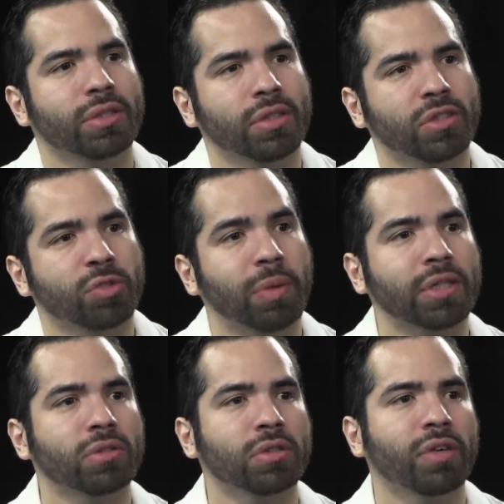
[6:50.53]
There's
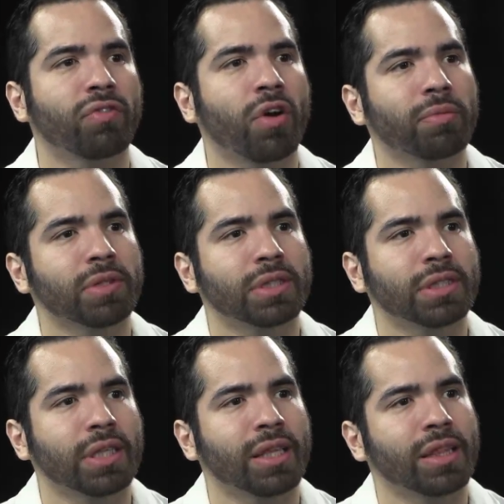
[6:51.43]
specialty pharmacies,
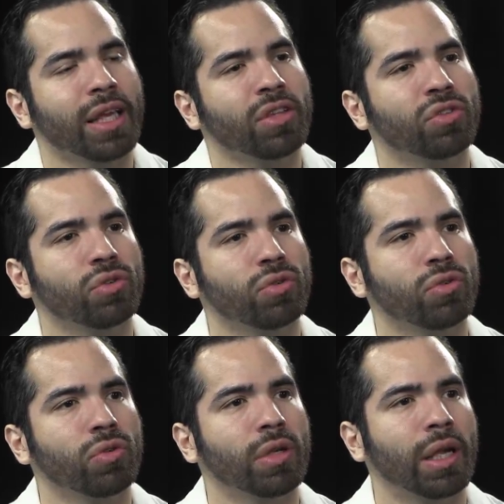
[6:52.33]
and they
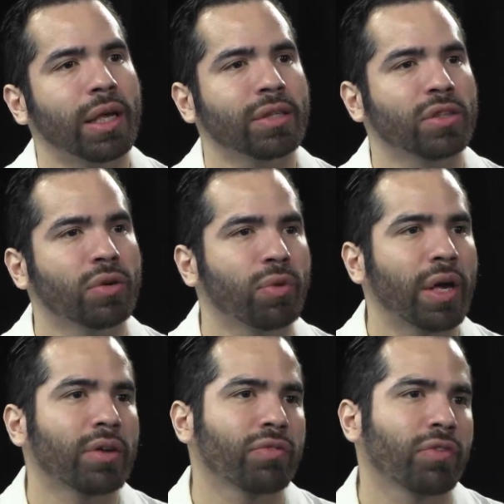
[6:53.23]
do like
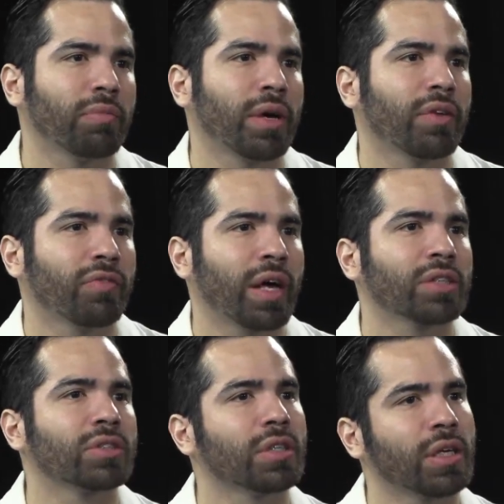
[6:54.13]
direct from
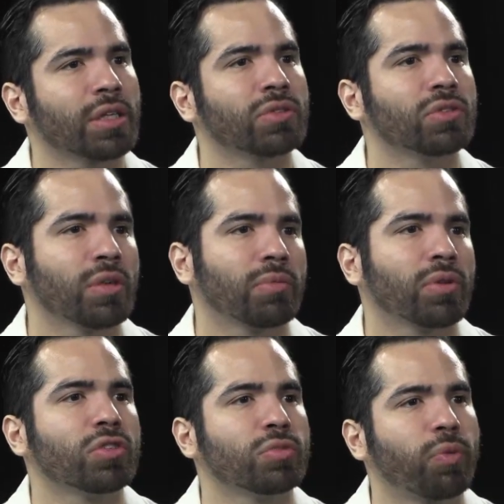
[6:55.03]
manufacturer to get you some of
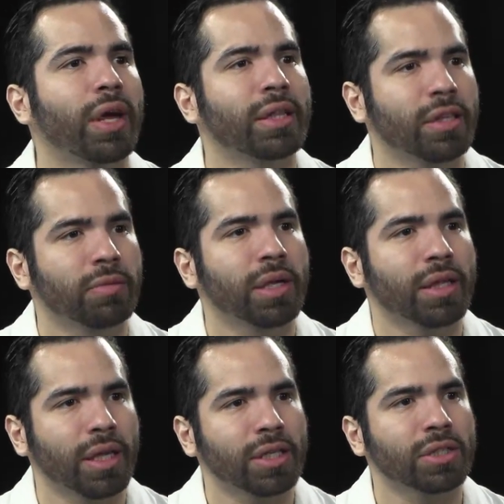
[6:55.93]
those branded
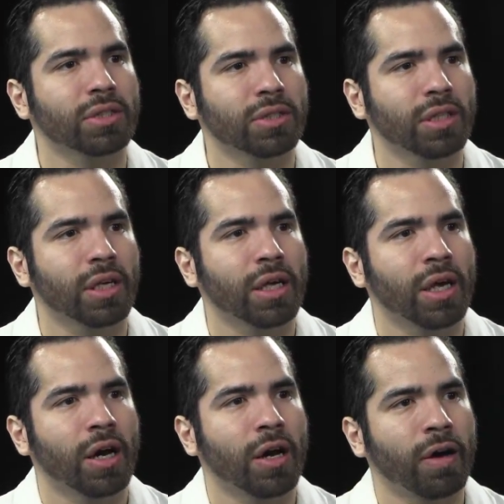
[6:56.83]
medications.
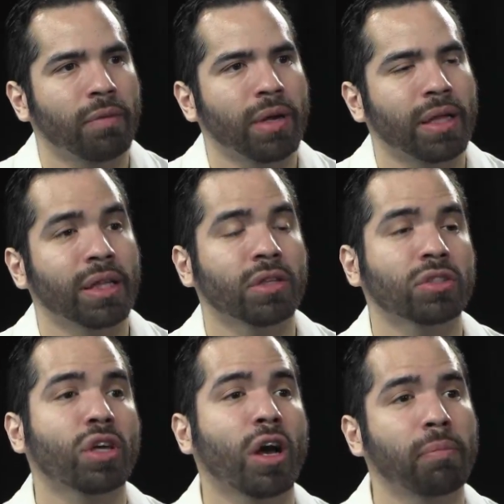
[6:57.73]
And then there's
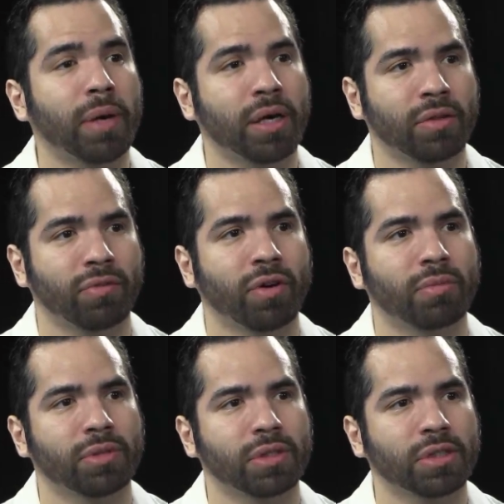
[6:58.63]
compounding
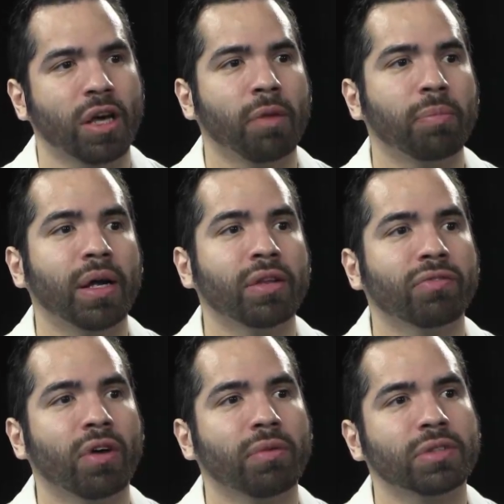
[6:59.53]
pharmacies. Compounding
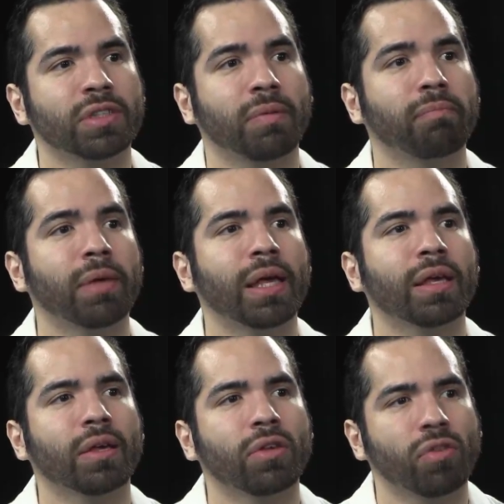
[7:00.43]
pharmacies that
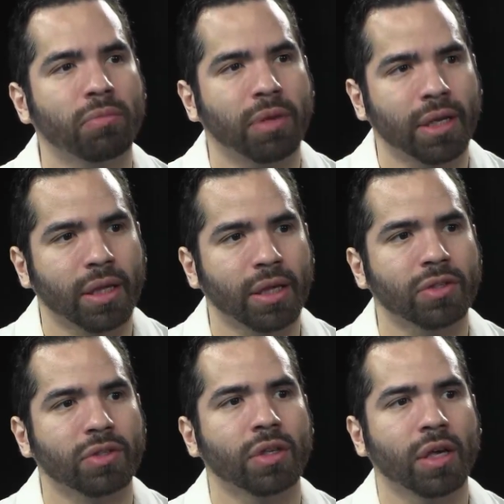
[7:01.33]
make you a
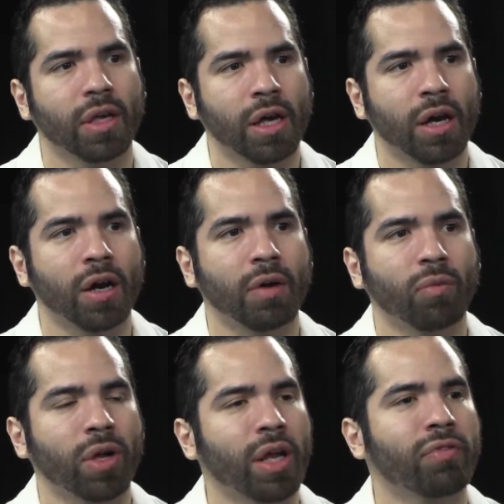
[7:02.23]
medication.
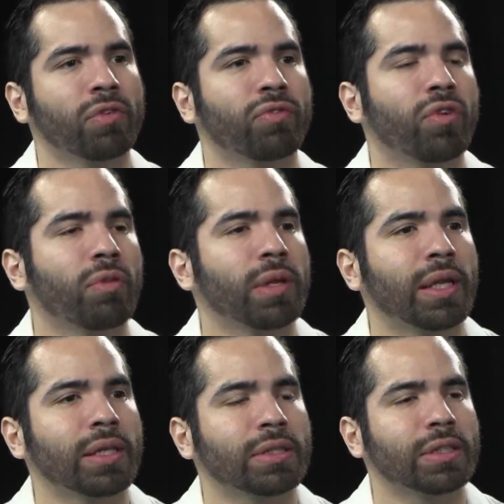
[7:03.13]
Whatever
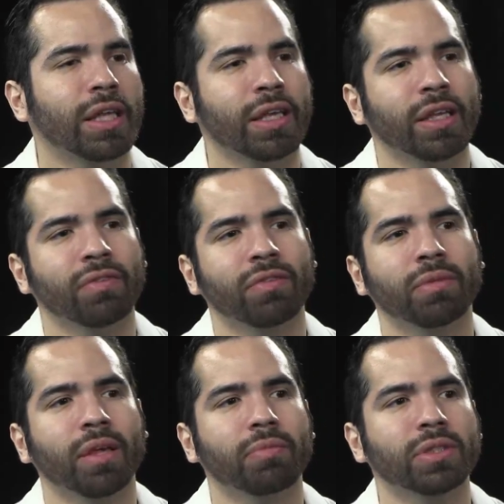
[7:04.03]
formulation. can even
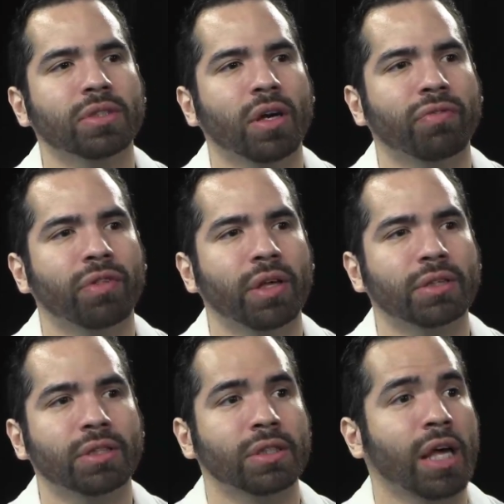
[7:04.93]
make me stuff
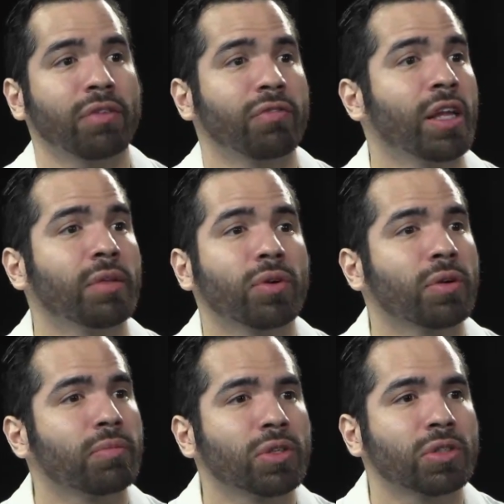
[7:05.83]
that's not available
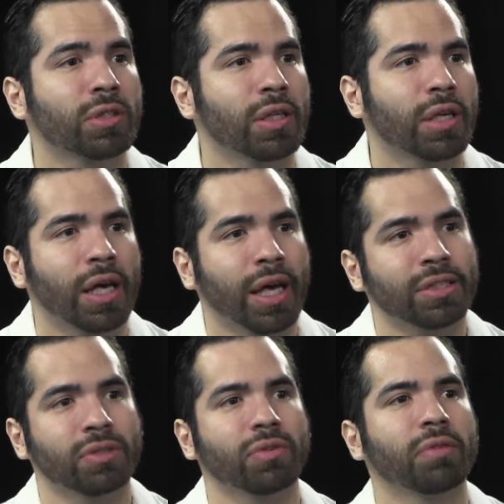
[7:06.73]
commercially.
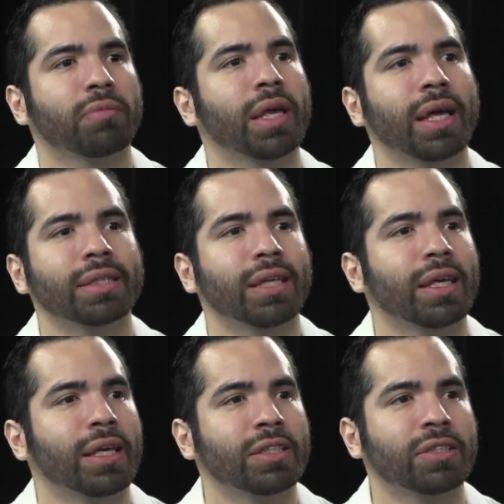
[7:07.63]
Actually, one of my
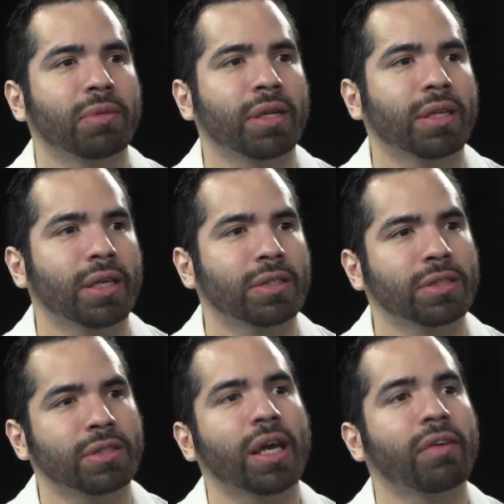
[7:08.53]
anti-aging
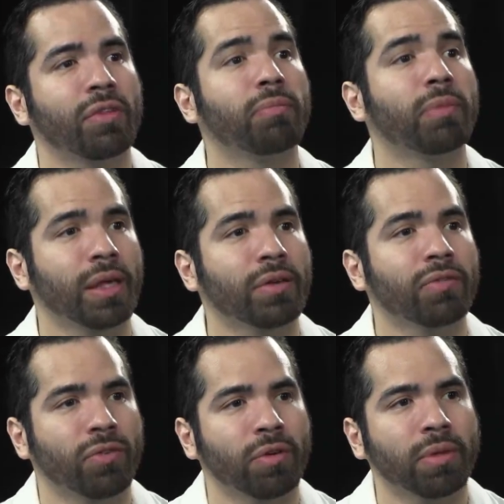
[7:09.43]
medications, I have them make it
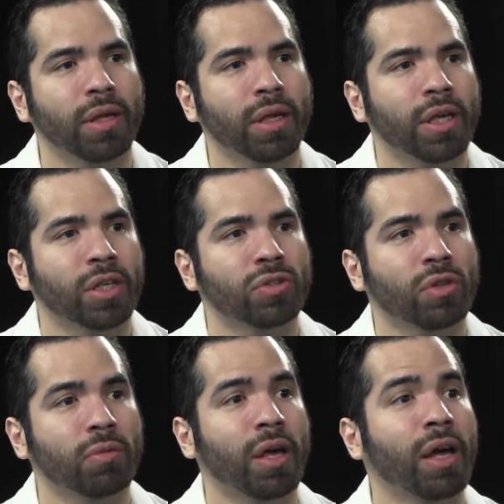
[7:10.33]
for me so
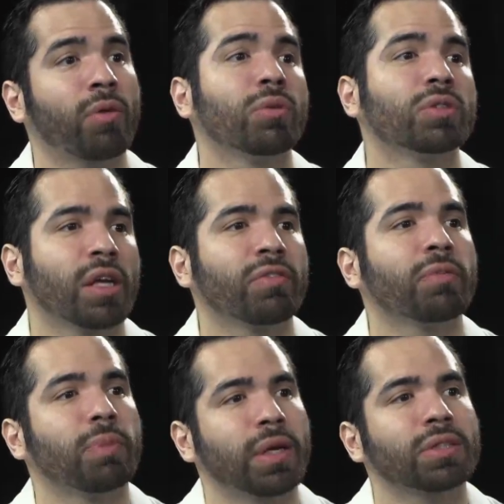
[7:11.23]
that almost every
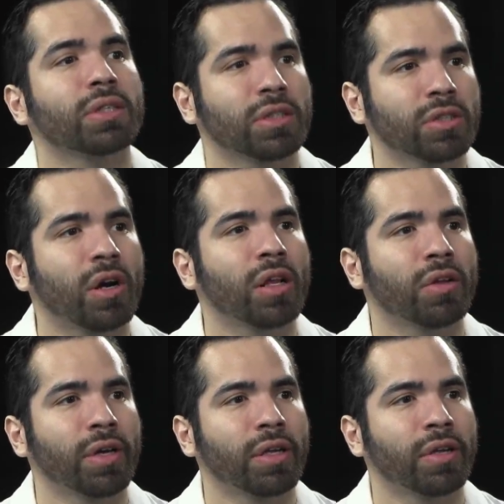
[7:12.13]
patient can
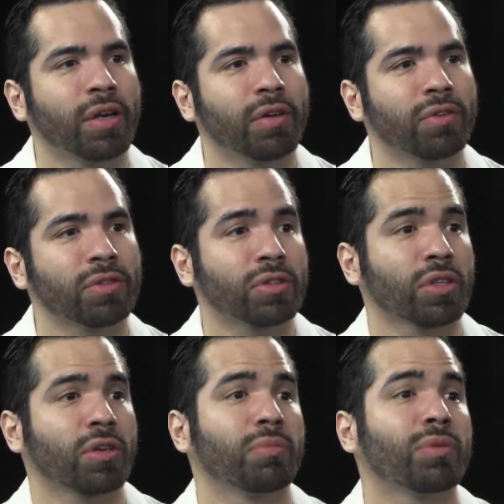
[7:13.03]
tolerate it. Versus the
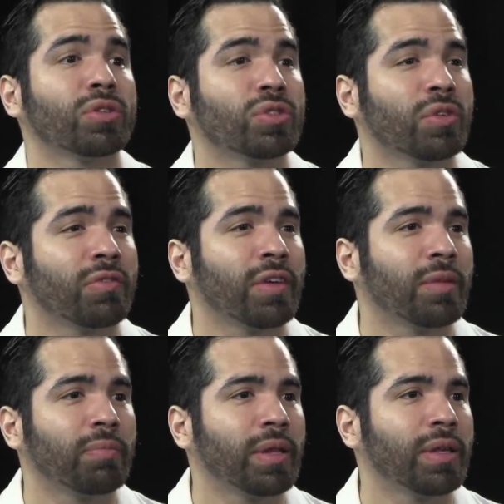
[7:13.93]
commercial
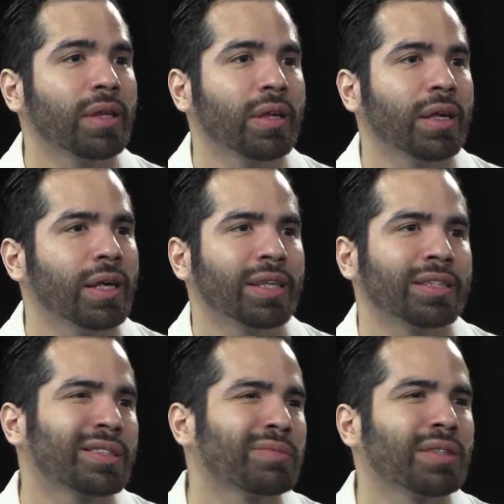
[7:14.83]
availability,
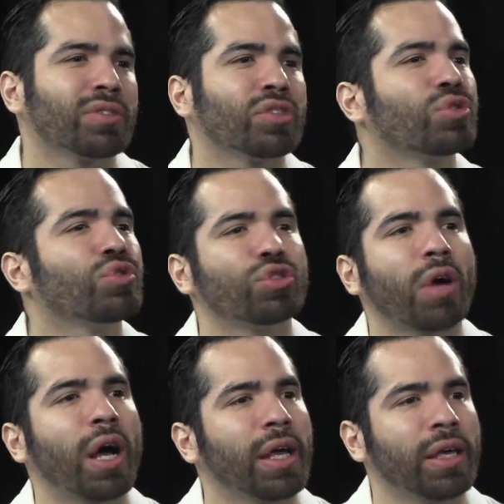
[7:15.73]
sometimes it's too
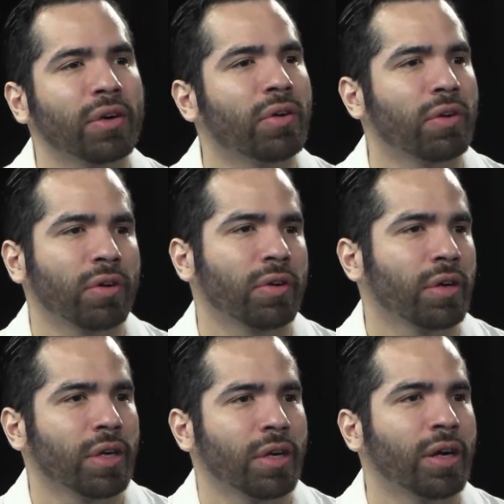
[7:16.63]
drying or
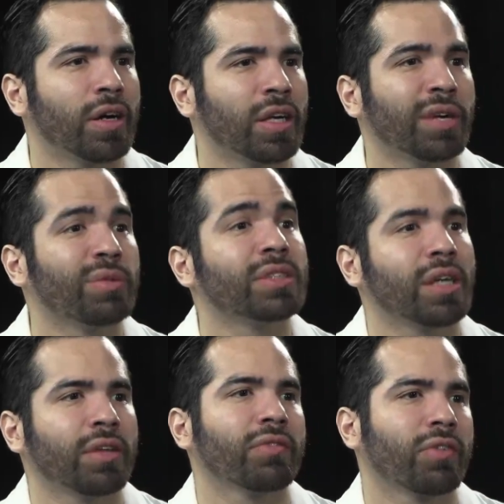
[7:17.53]

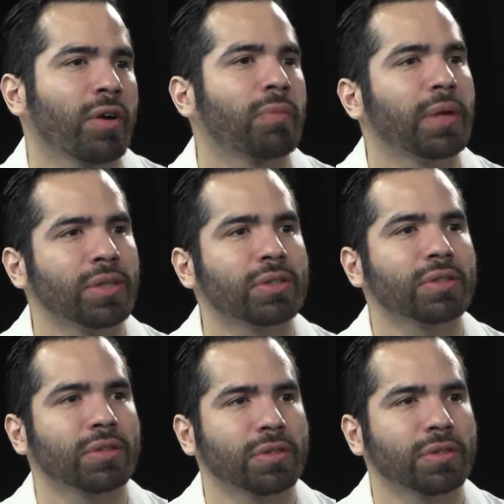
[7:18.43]
irritating for our patients.